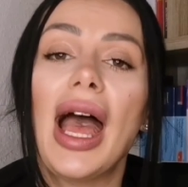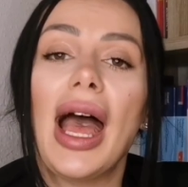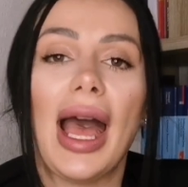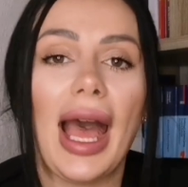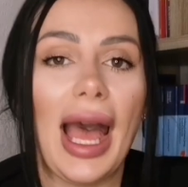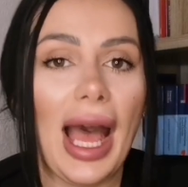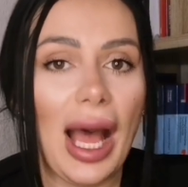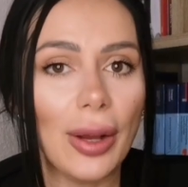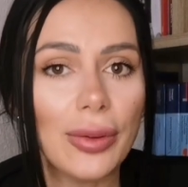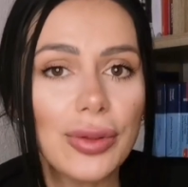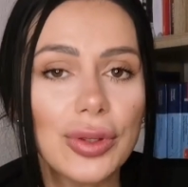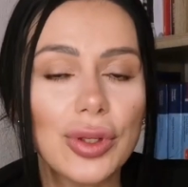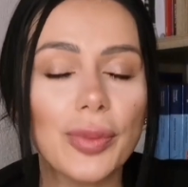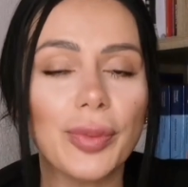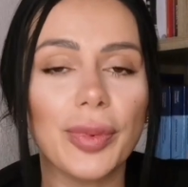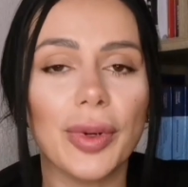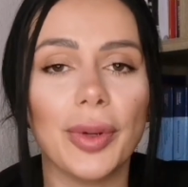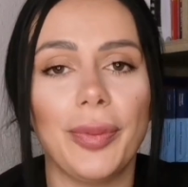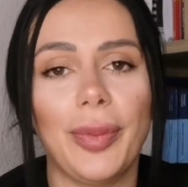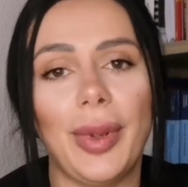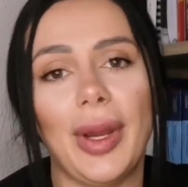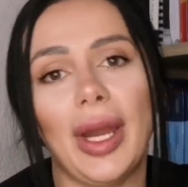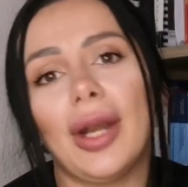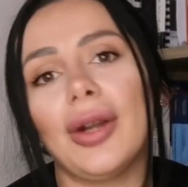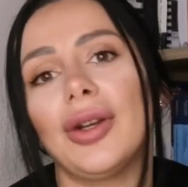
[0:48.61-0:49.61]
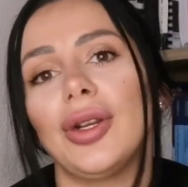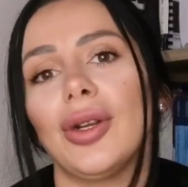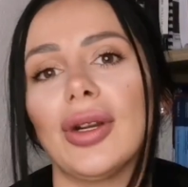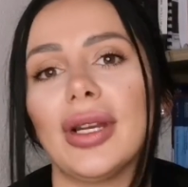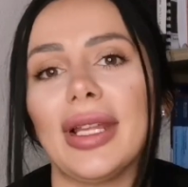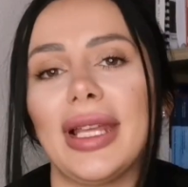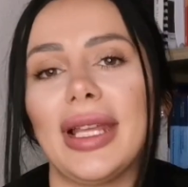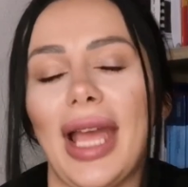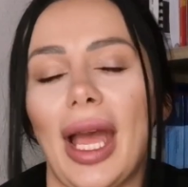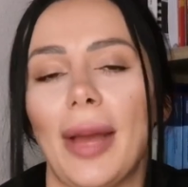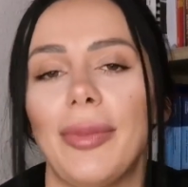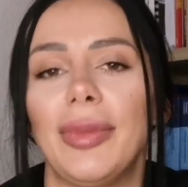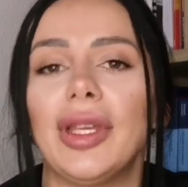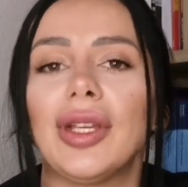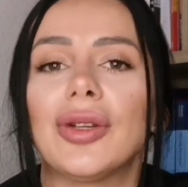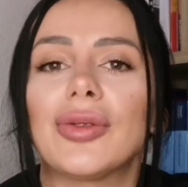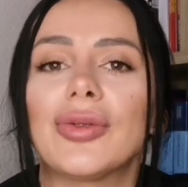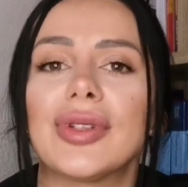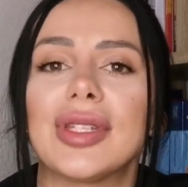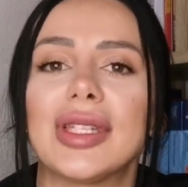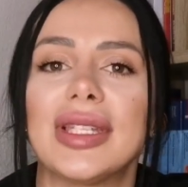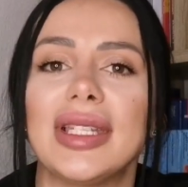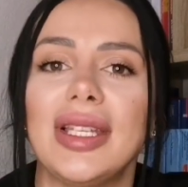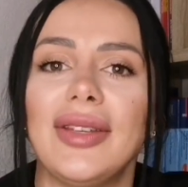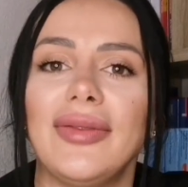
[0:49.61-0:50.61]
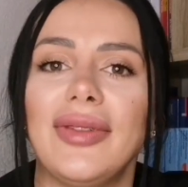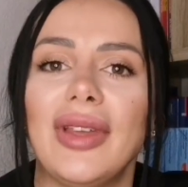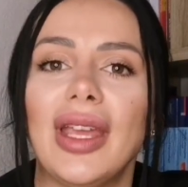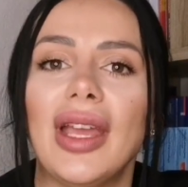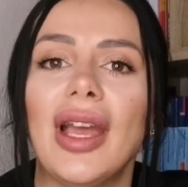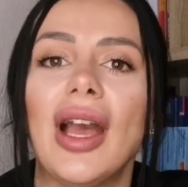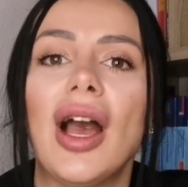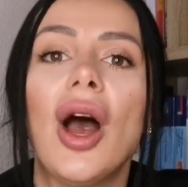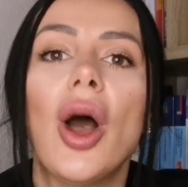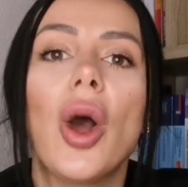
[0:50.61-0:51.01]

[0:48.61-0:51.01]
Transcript: how to prepare your cabin crew CV,